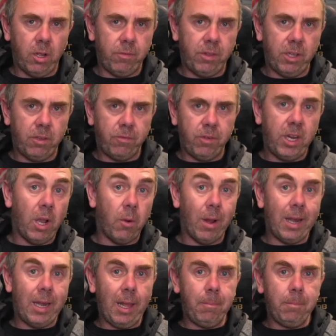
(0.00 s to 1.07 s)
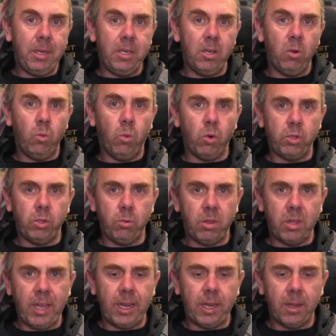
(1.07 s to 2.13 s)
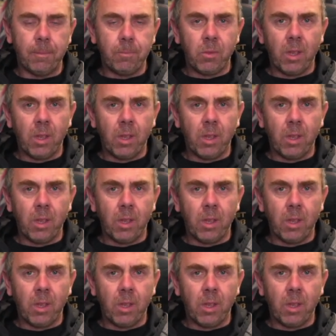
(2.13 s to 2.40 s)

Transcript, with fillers: of this video and let me know what you think.